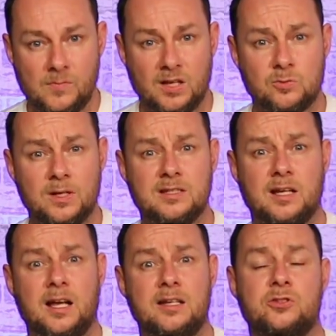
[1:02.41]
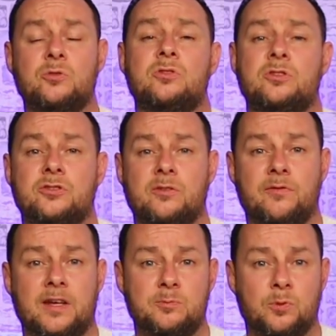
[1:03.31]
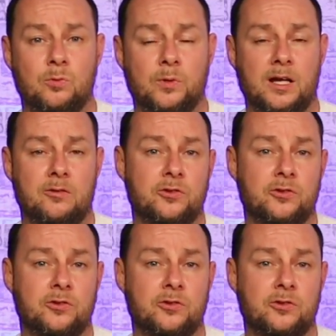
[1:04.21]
As well as that, guys, do search us on Facebook. We are